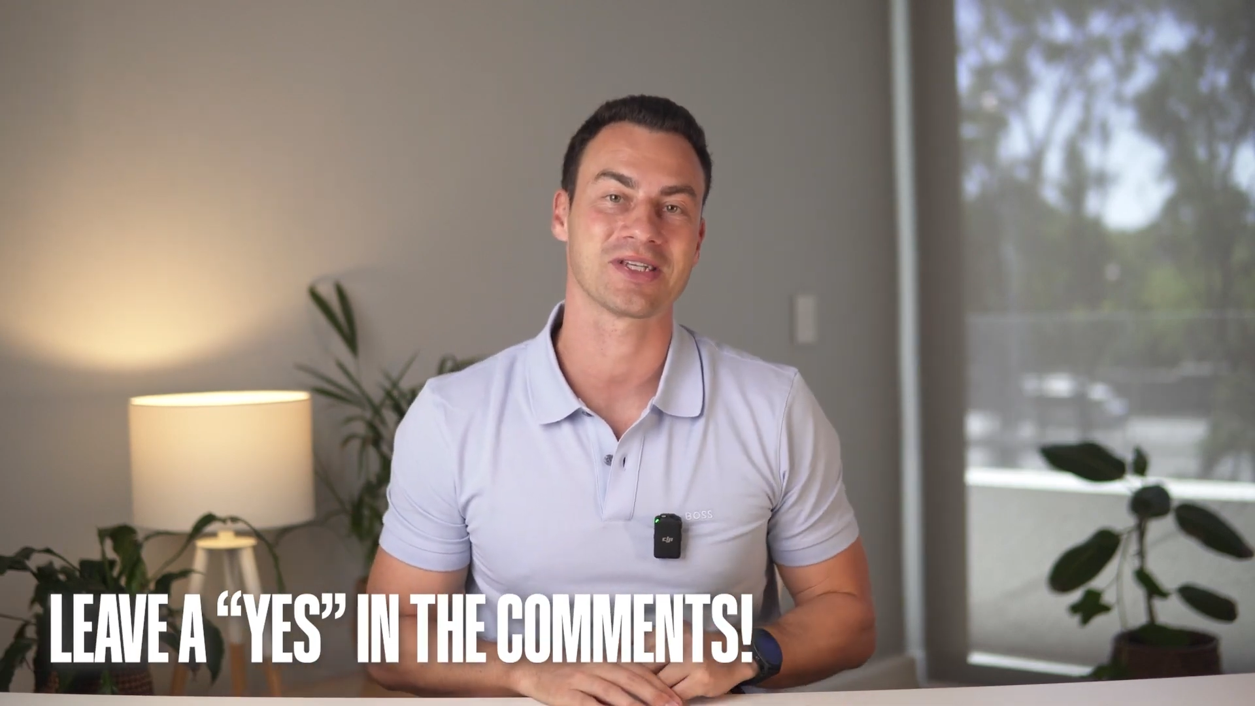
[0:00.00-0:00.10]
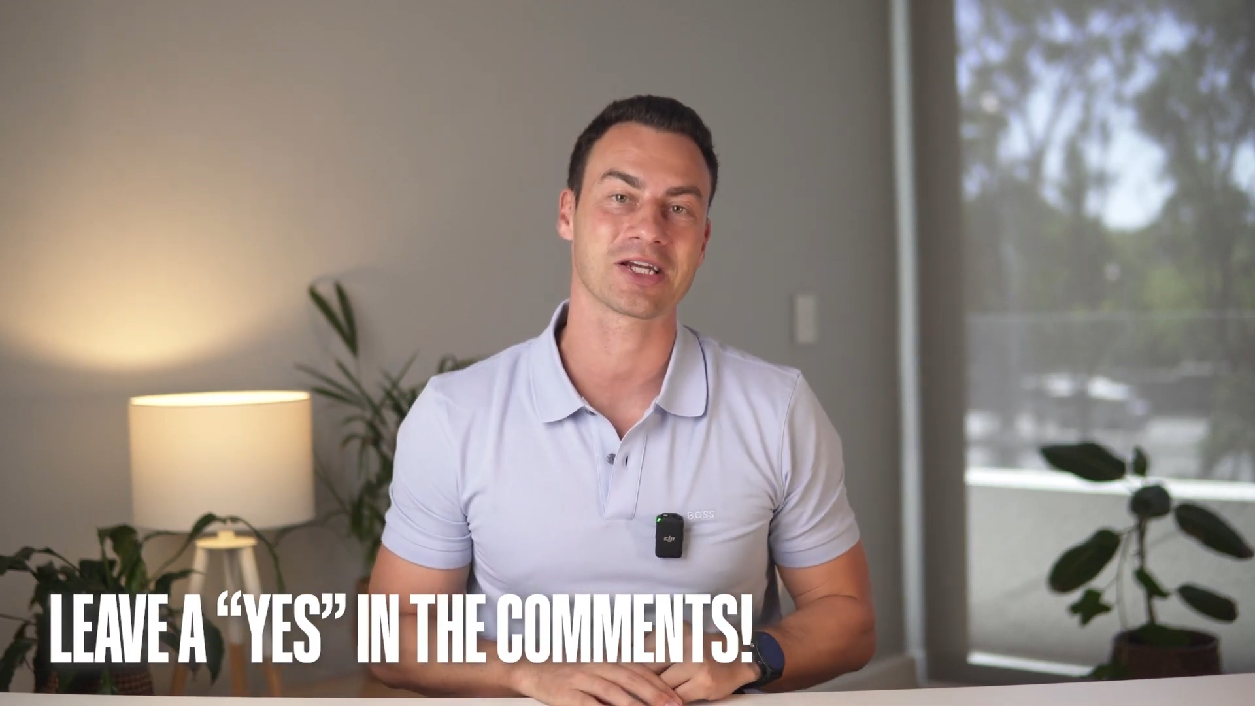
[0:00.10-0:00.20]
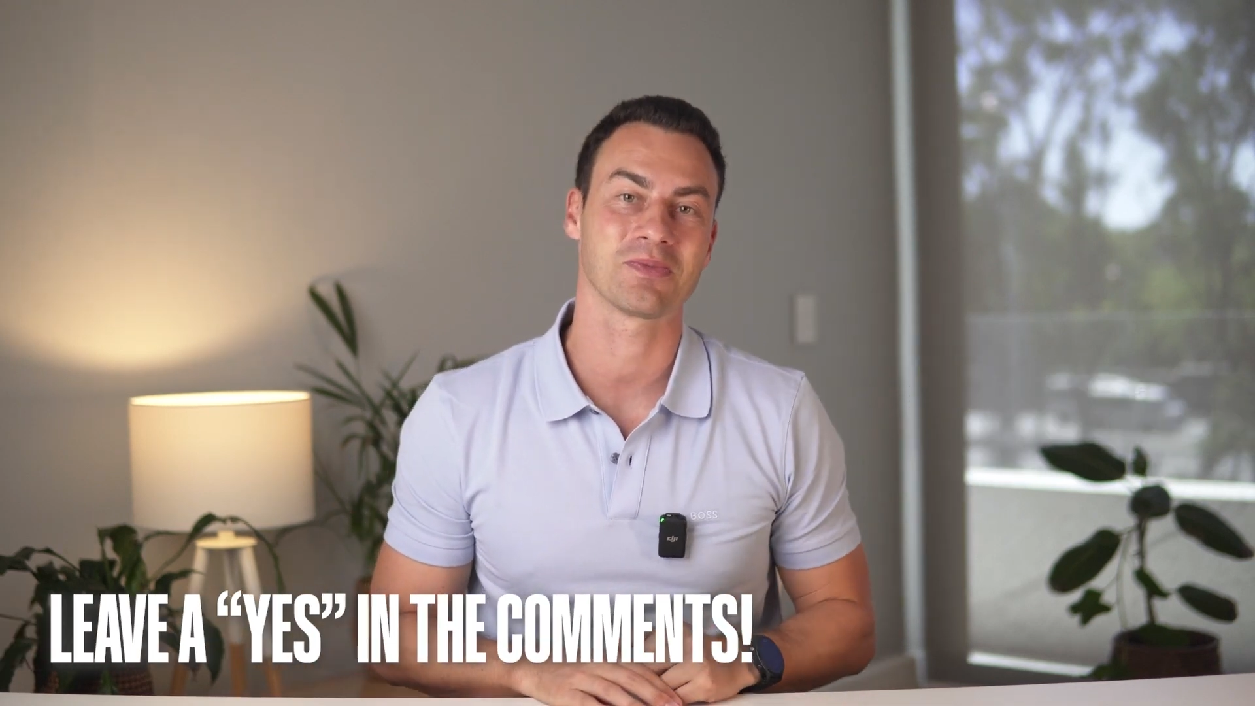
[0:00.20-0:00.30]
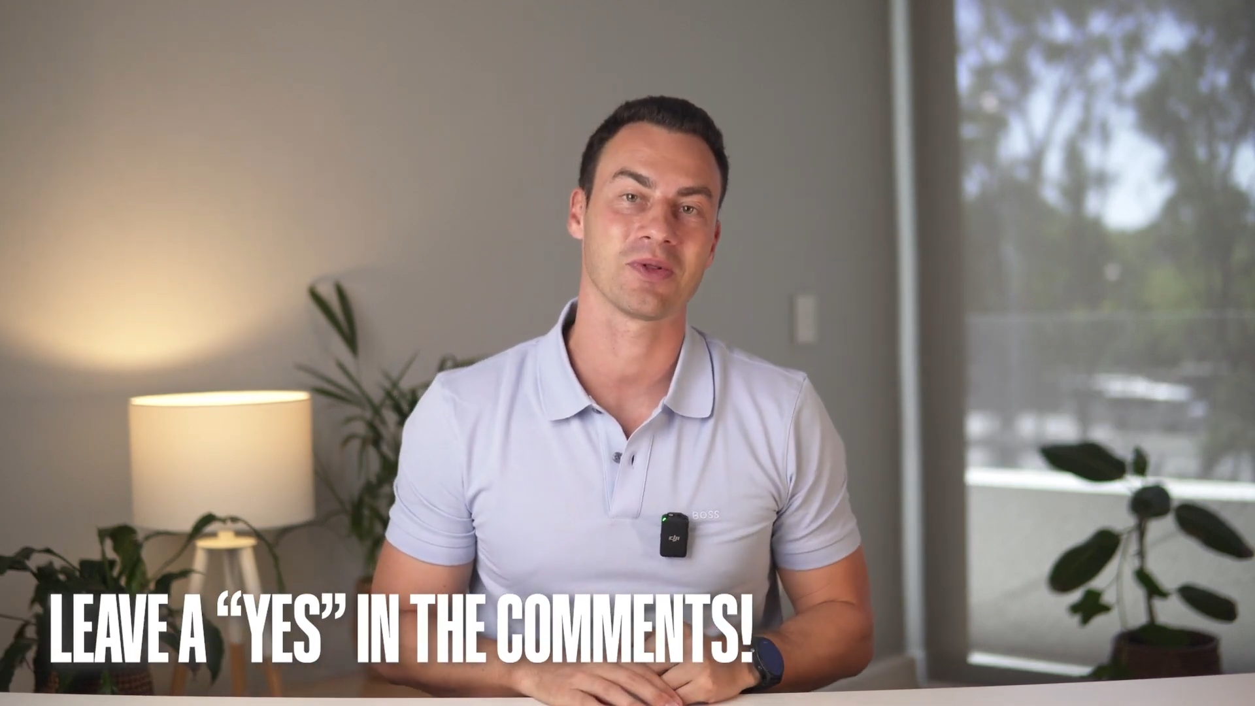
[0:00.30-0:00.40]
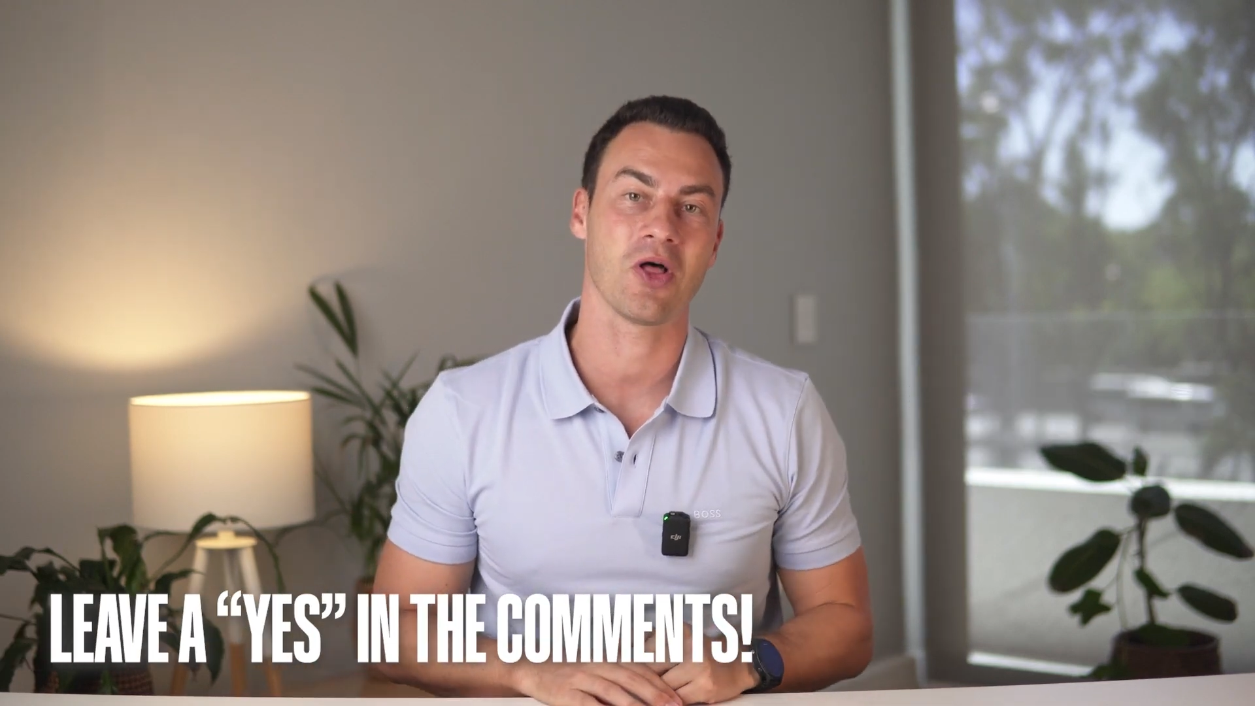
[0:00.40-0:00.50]

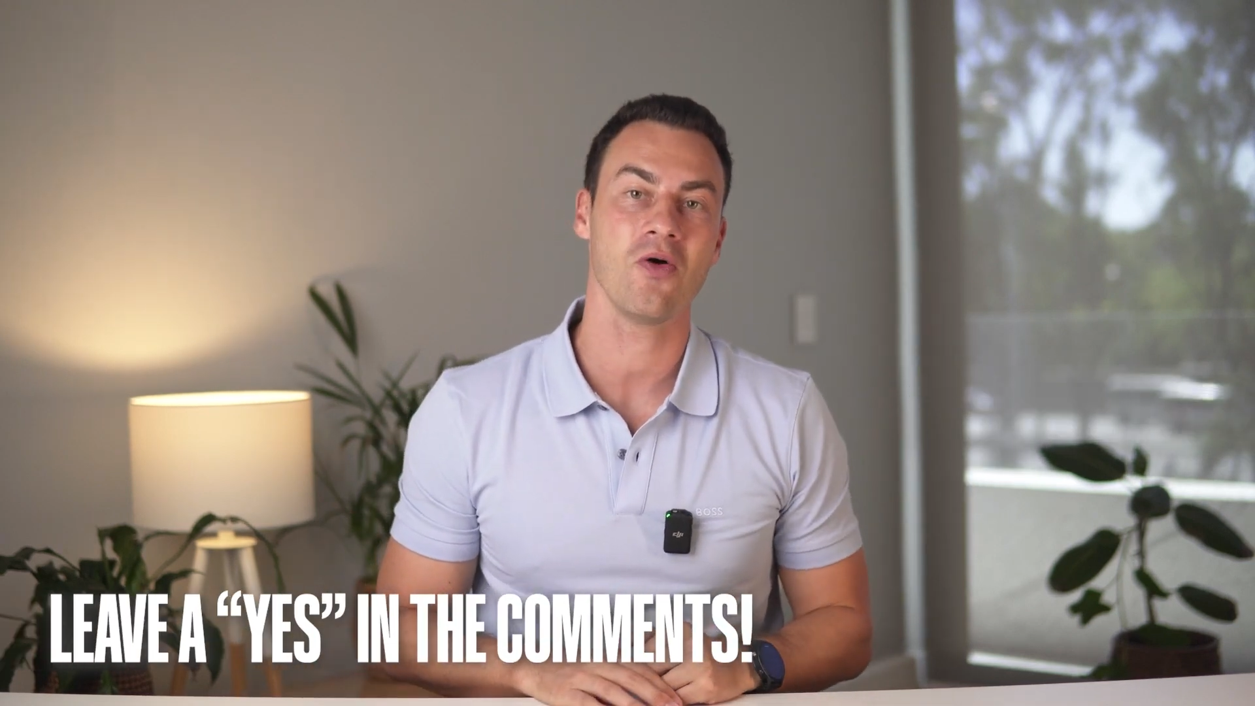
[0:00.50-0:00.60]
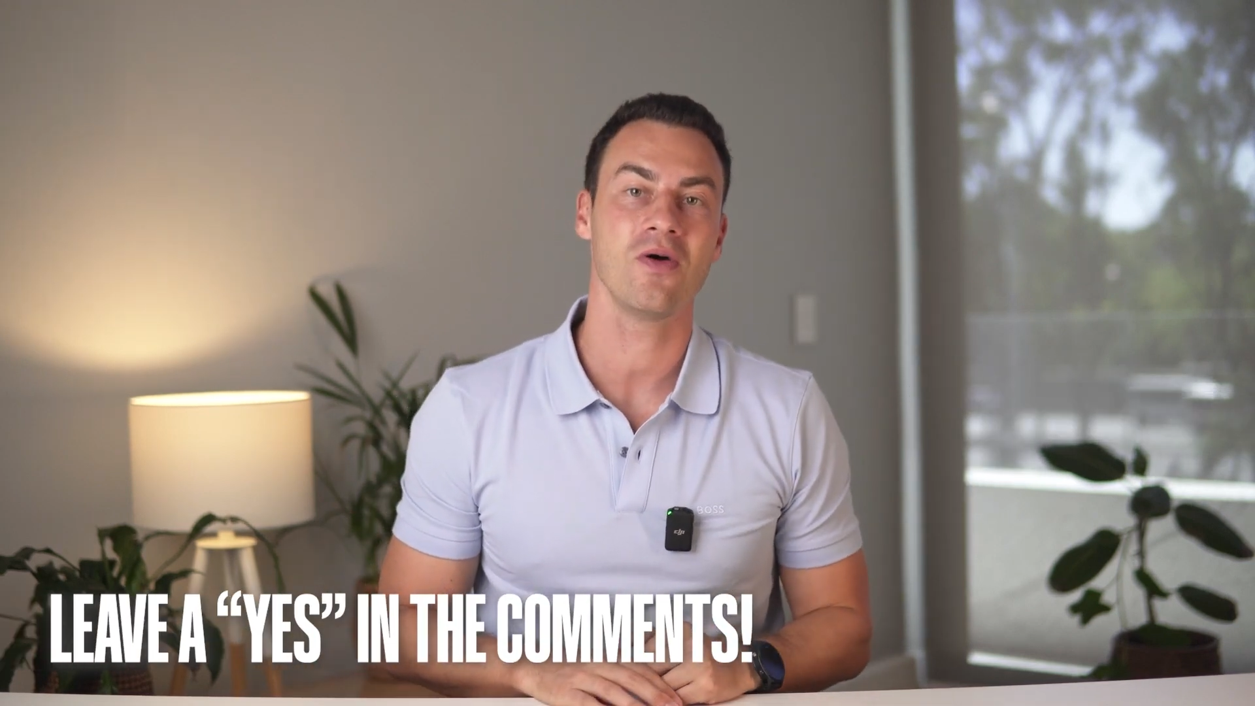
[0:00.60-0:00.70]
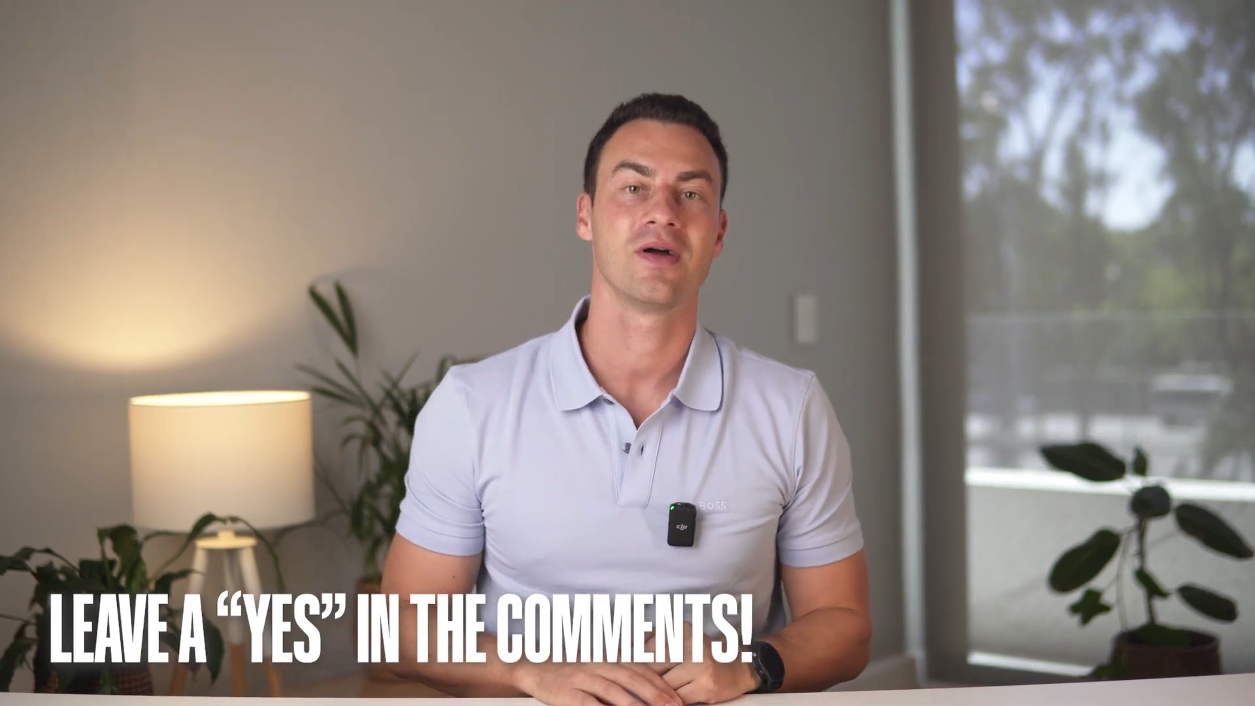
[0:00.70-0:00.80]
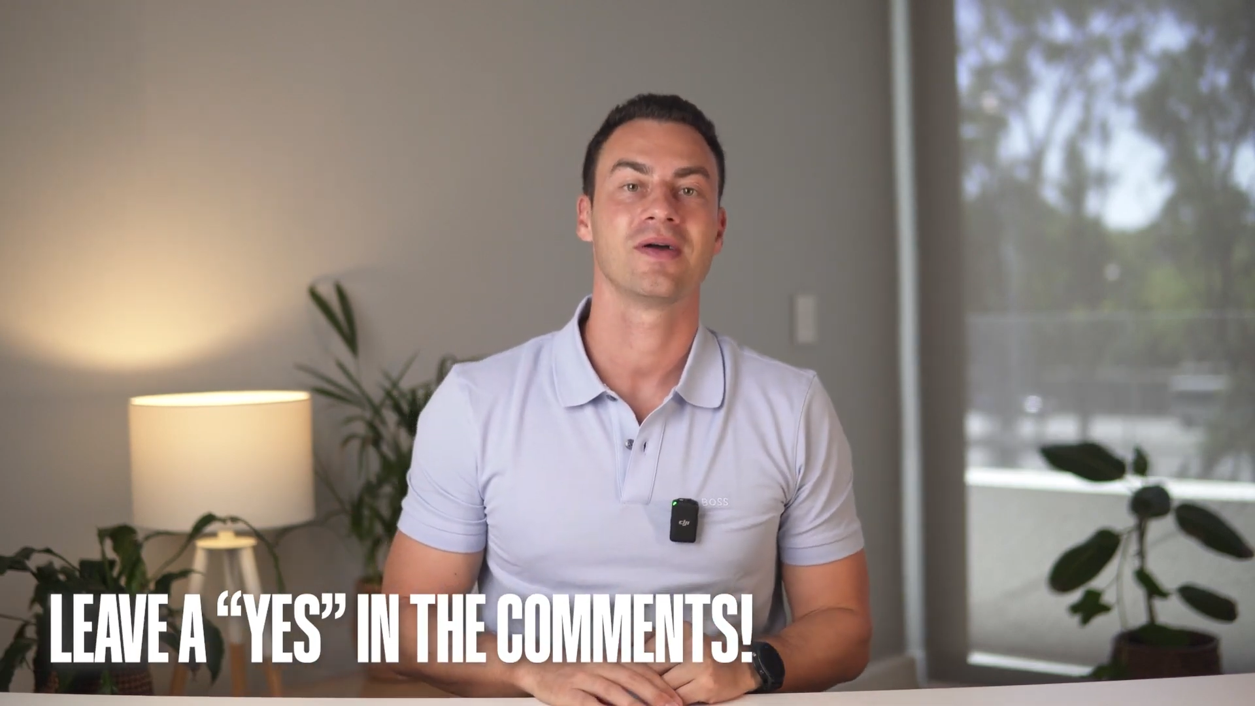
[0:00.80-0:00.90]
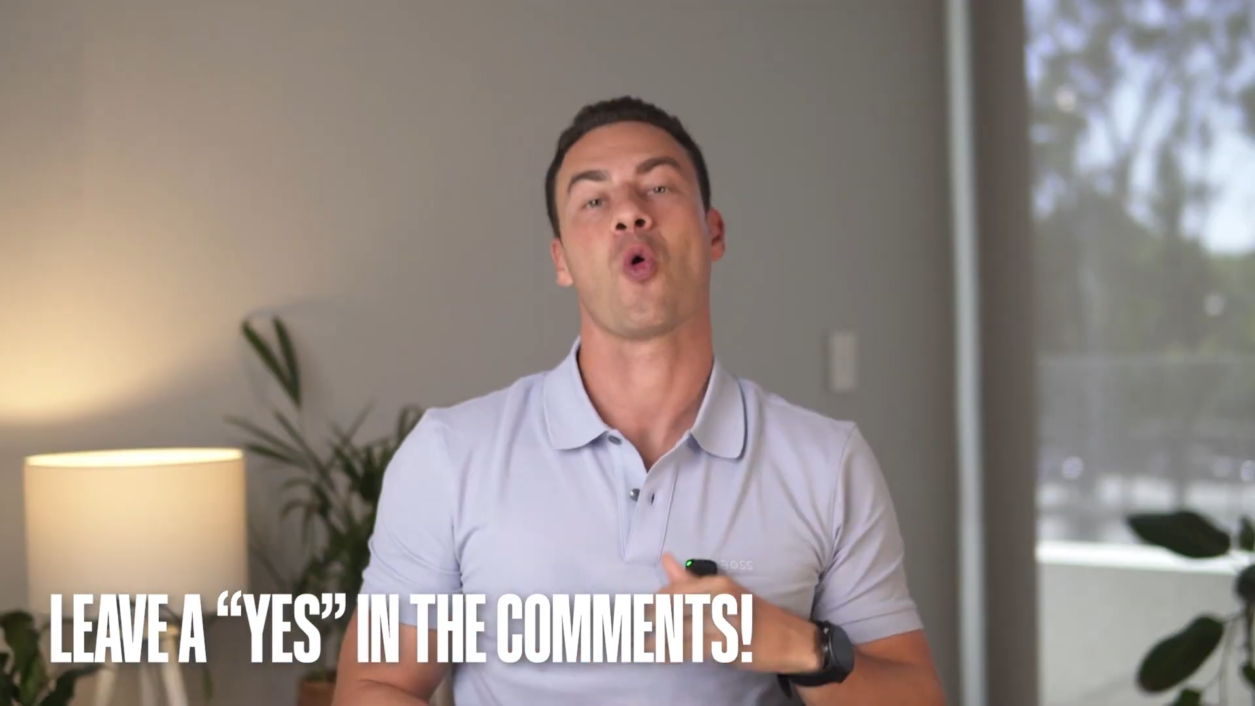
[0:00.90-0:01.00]
section below